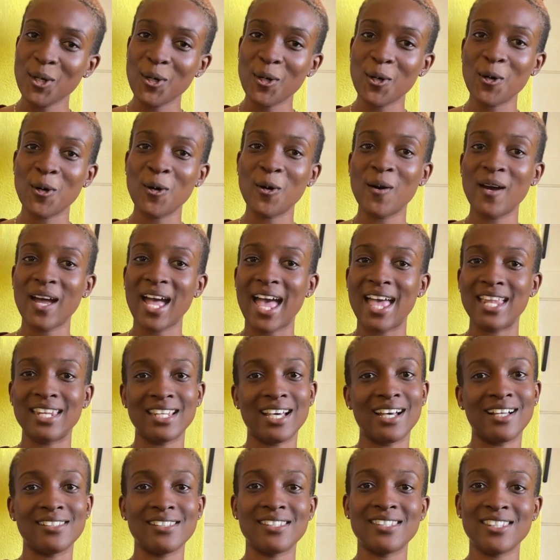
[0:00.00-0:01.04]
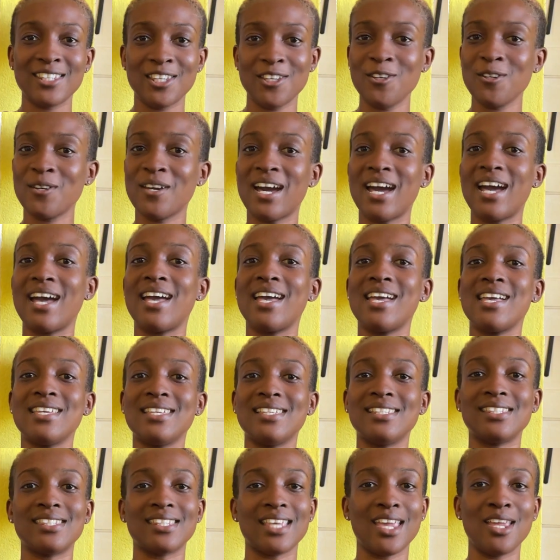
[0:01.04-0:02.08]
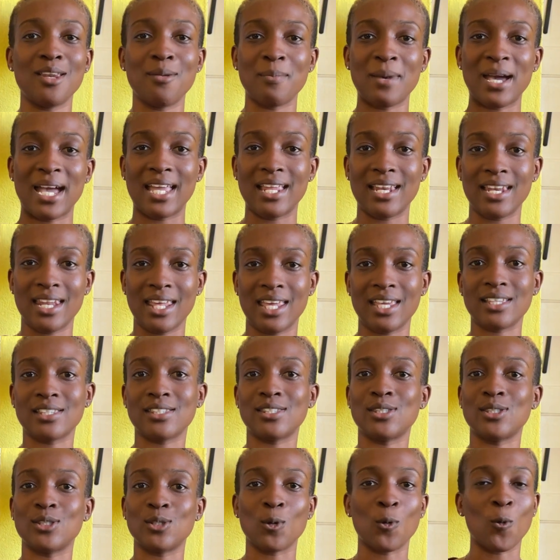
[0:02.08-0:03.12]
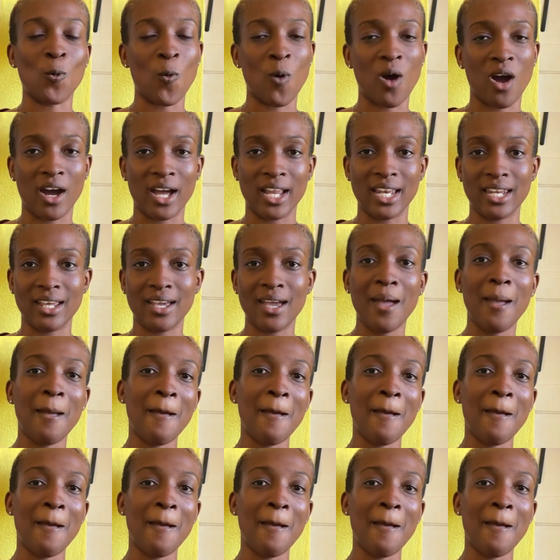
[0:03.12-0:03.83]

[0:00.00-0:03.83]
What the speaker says: and I'll see you guys in my next one.